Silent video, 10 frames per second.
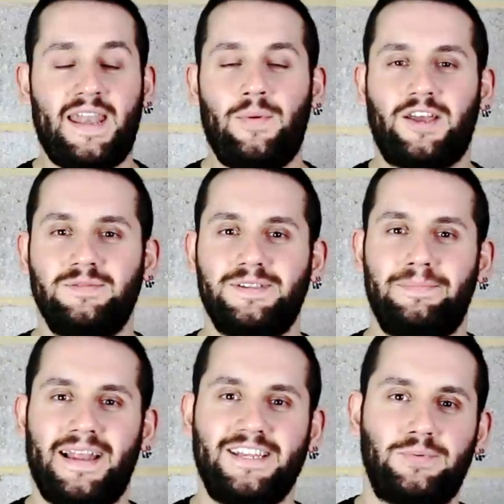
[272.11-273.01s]
Now when it comes to
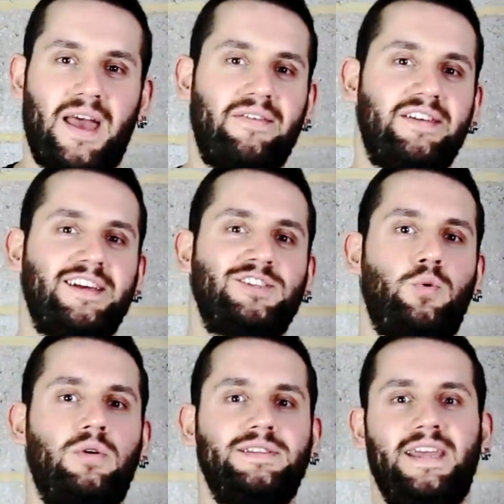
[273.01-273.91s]
planets, we have a nice
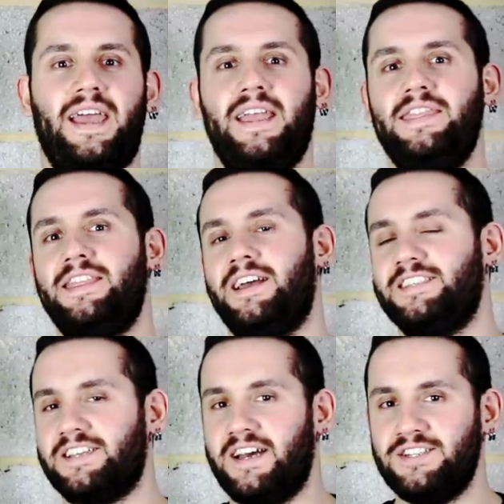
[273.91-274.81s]
quartet in the night
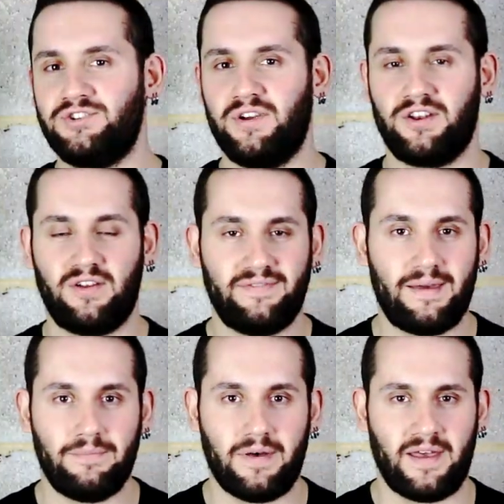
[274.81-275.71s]
skies during
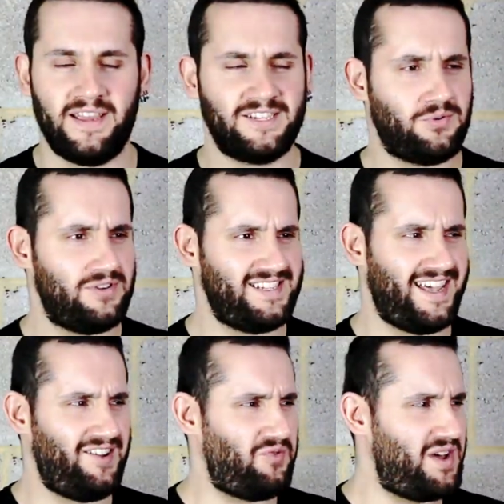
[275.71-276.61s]
November. Is quartet
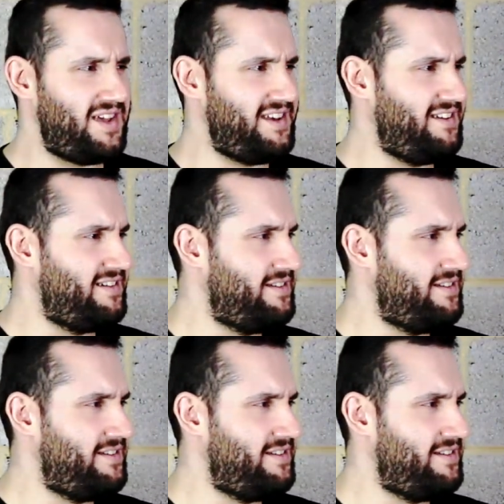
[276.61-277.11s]
a word?